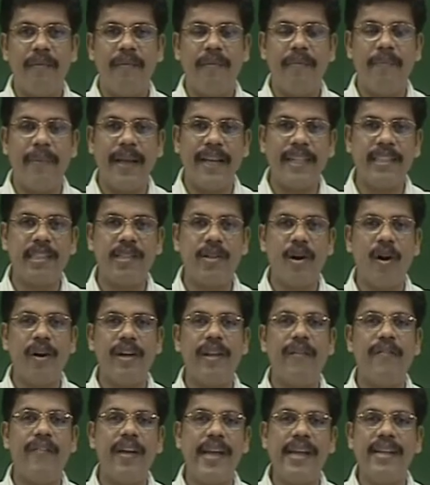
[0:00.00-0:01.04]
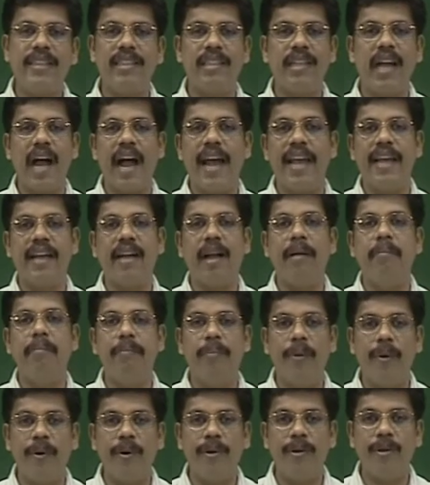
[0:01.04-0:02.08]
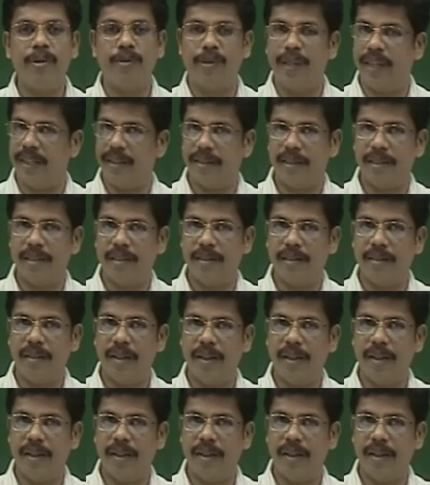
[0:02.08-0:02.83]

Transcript: based on the ways I compare to things.